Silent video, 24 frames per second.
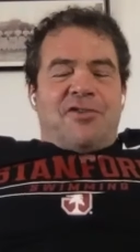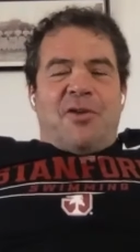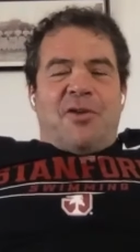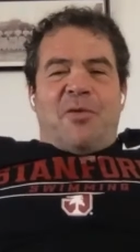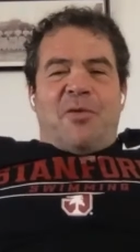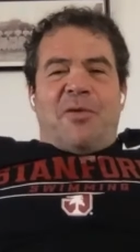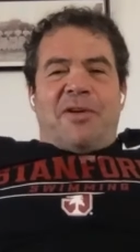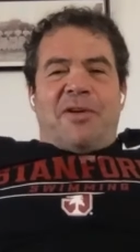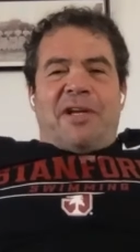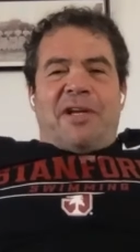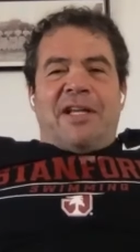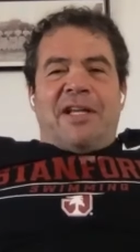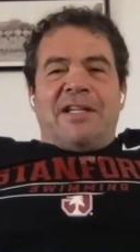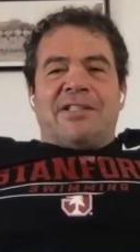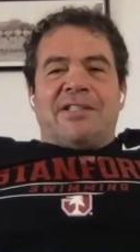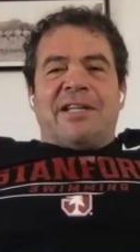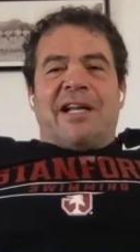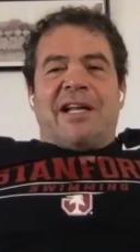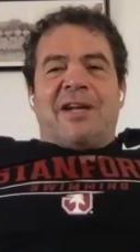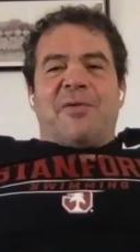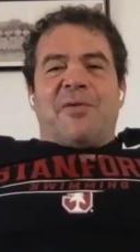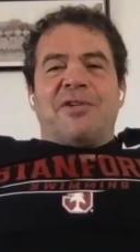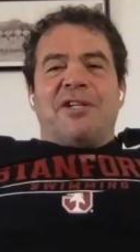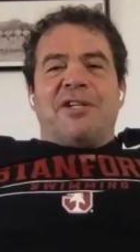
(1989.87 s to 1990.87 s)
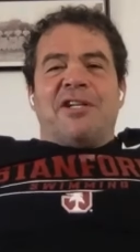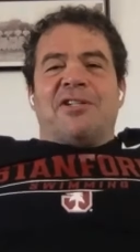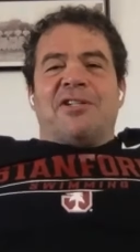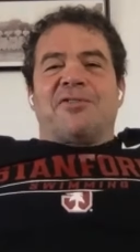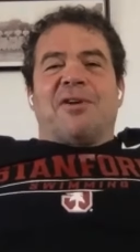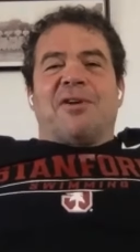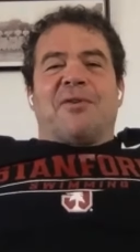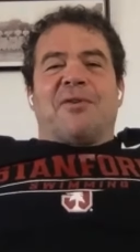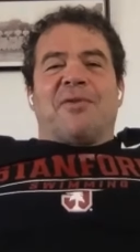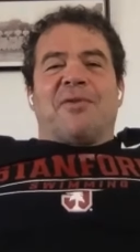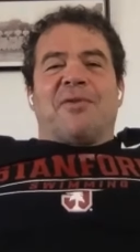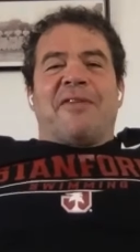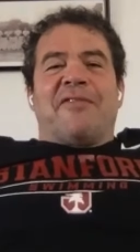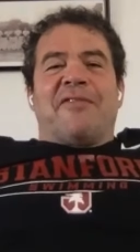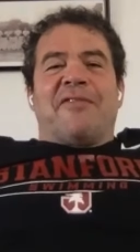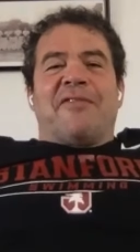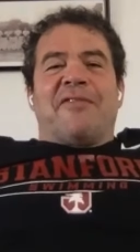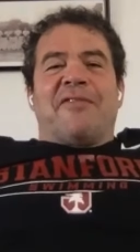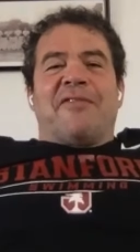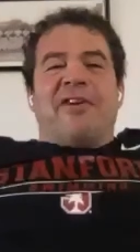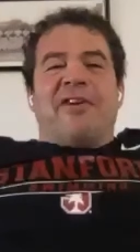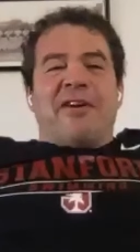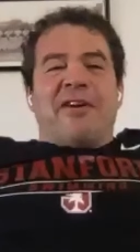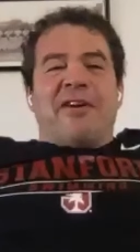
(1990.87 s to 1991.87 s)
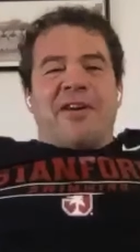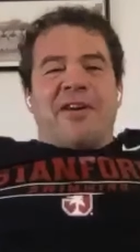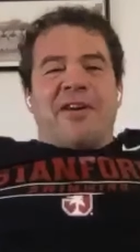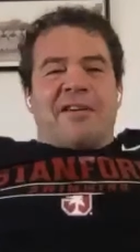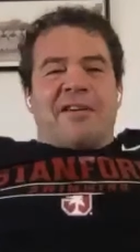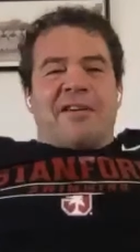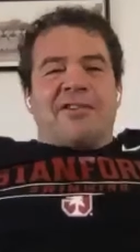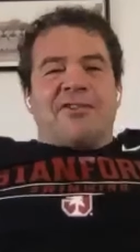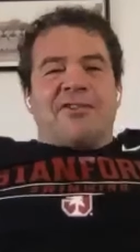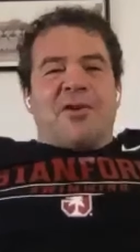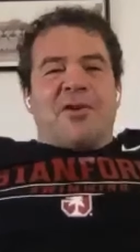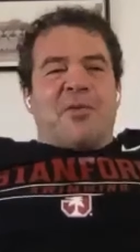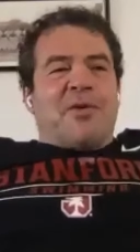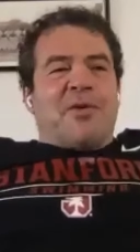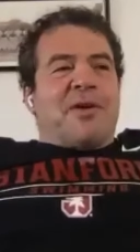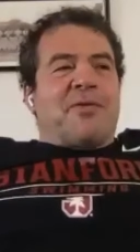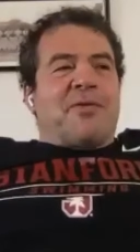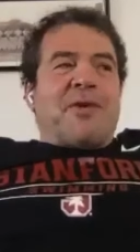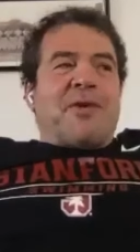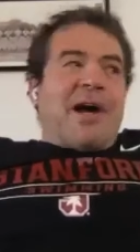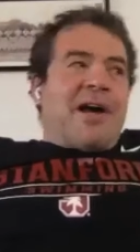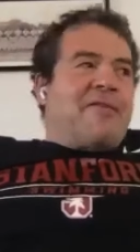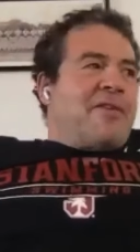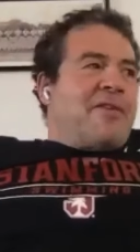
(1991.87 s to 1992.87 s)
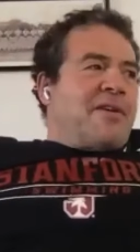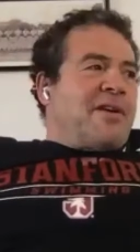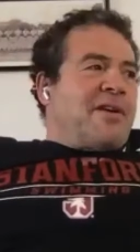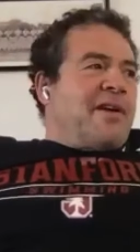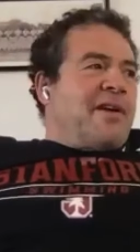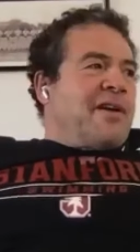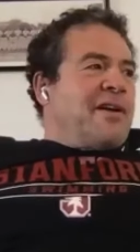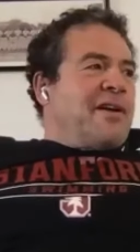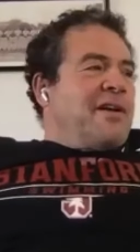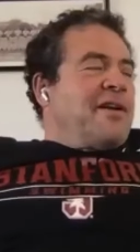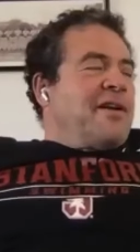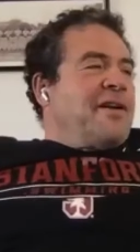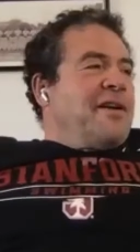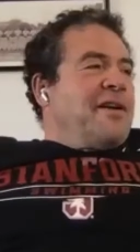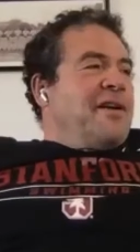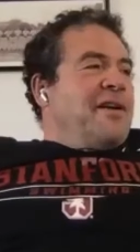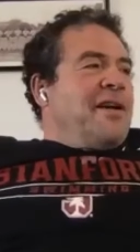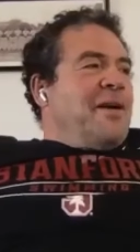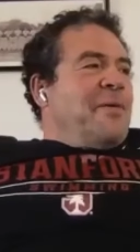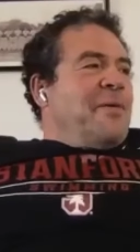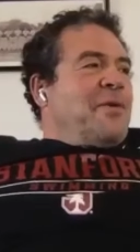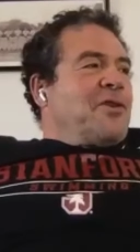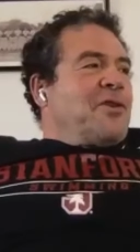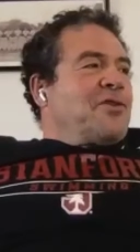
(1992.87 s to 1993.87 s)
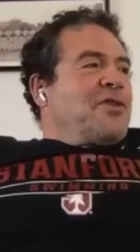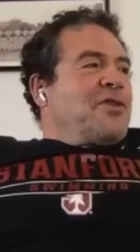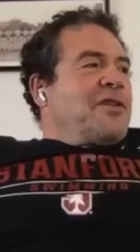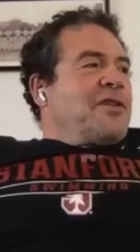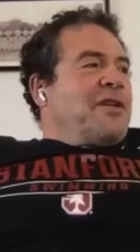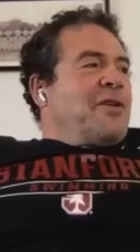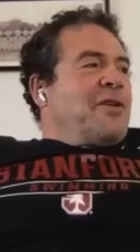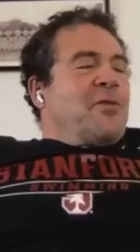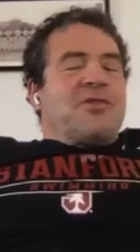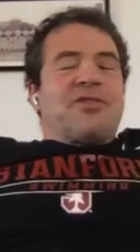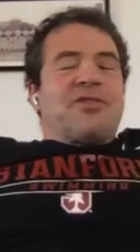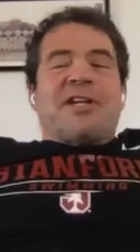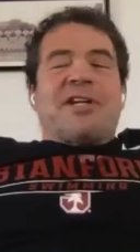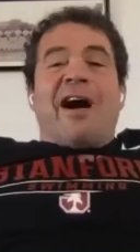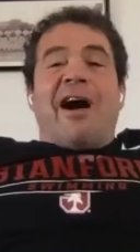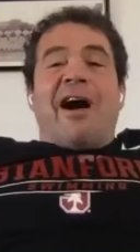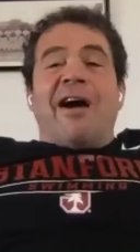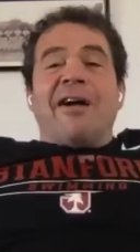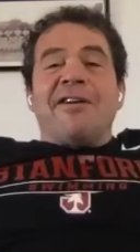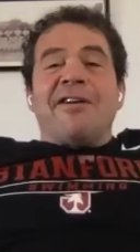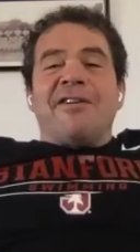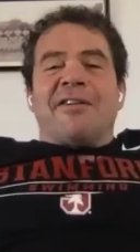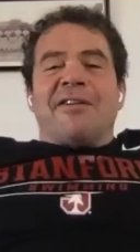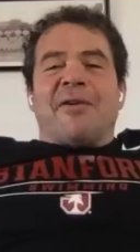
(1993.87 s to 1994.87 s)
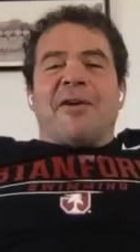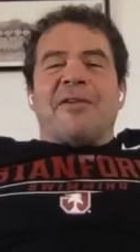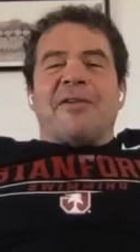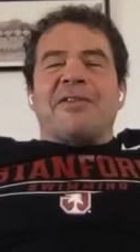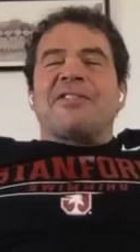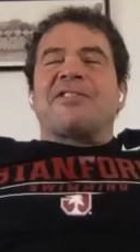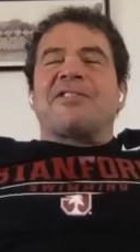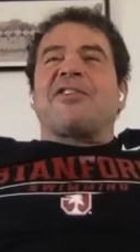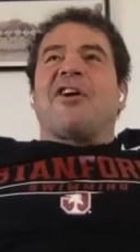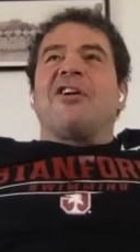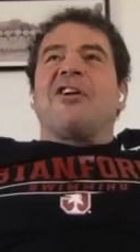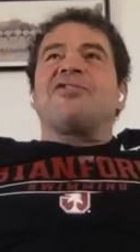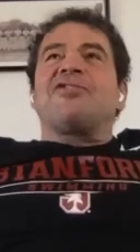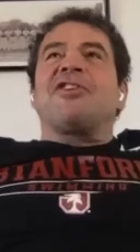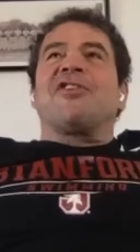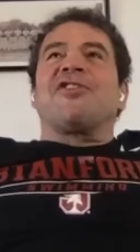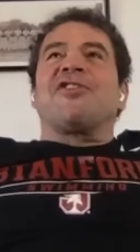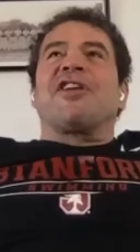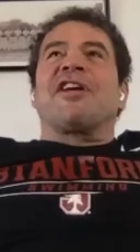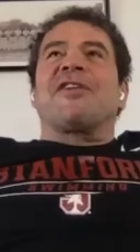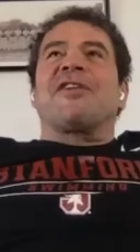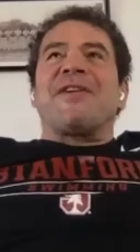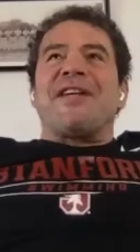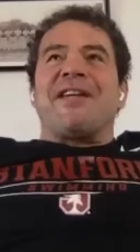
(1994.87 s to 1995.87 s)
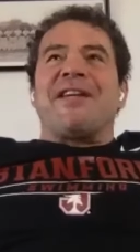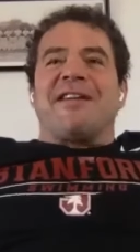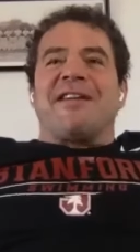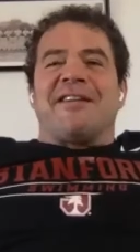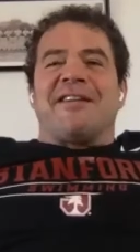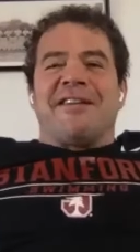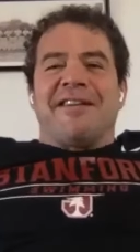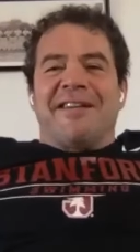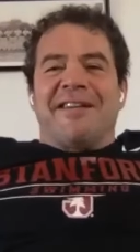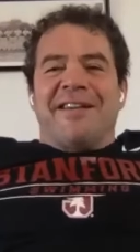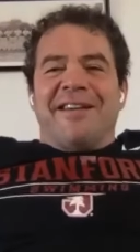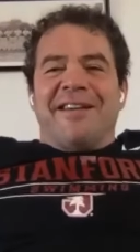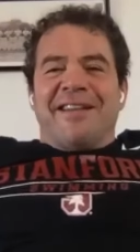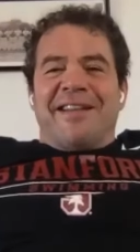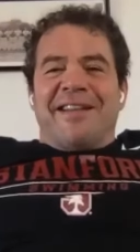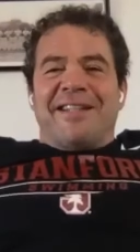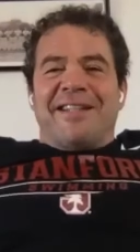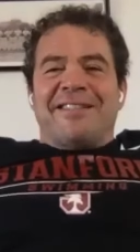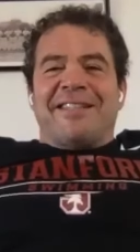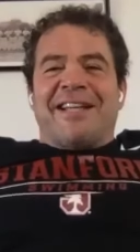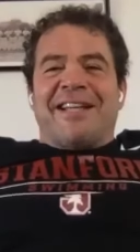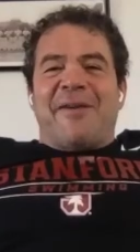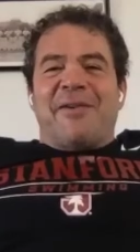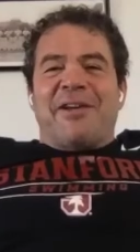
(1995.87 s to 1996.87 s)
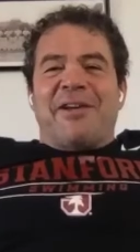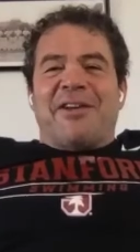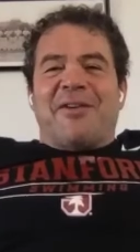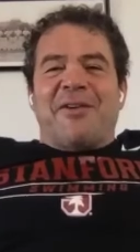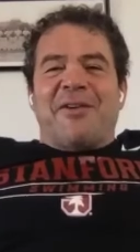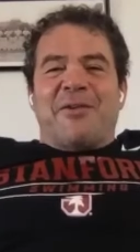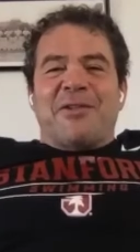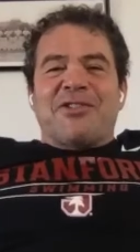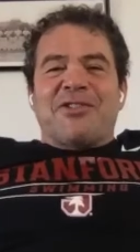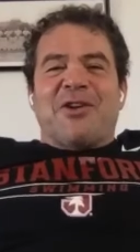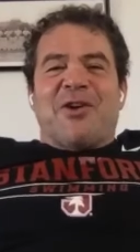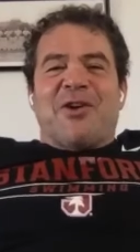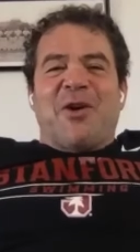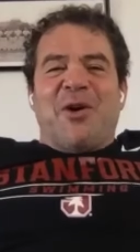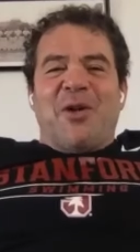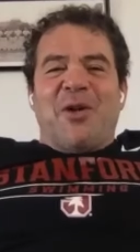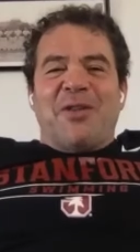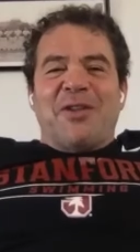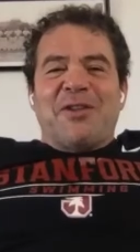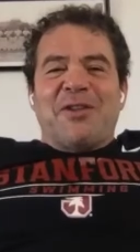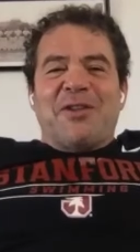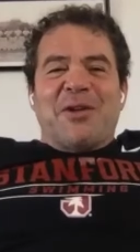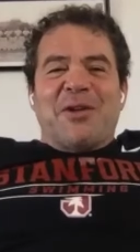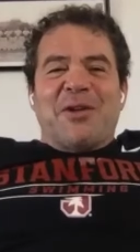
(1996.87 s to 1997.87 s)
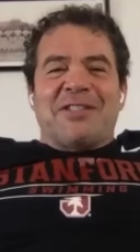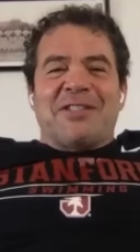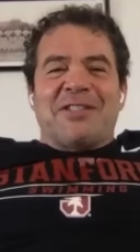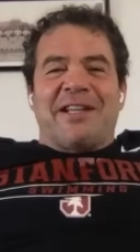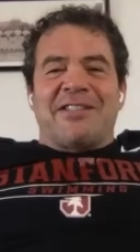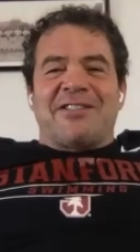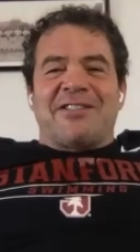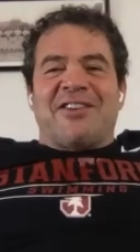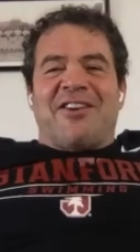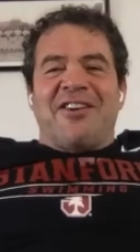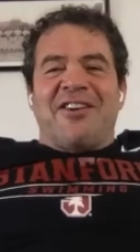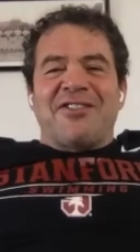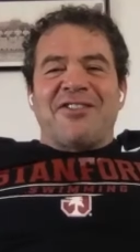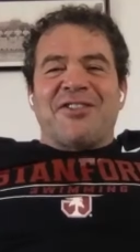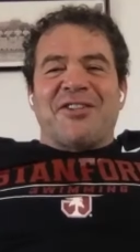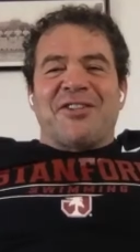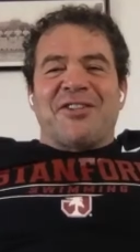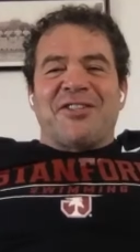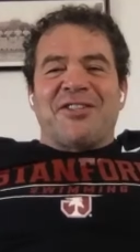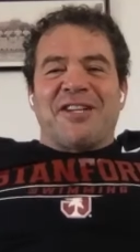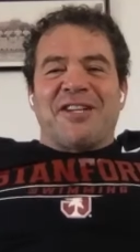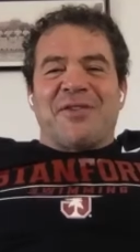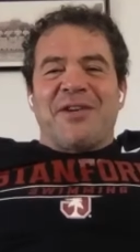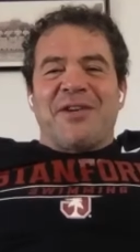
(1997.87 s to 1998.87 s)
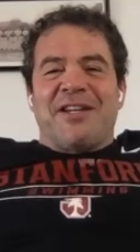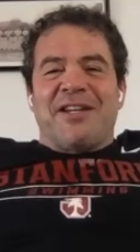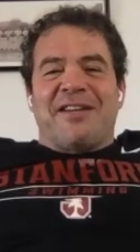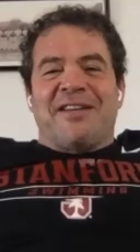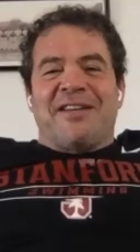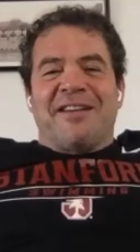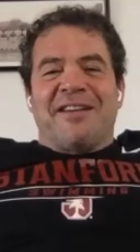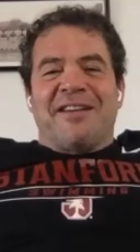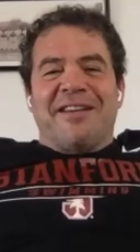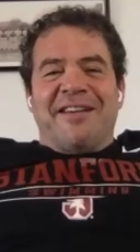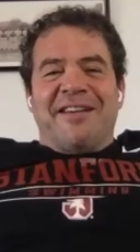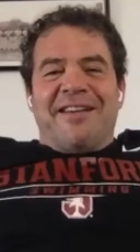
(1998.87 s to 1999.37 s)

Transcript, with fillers: so he decided we needed to arrive very early so we arrived very early because it was garden it was concert on the green that's how it was called in those days concert on the green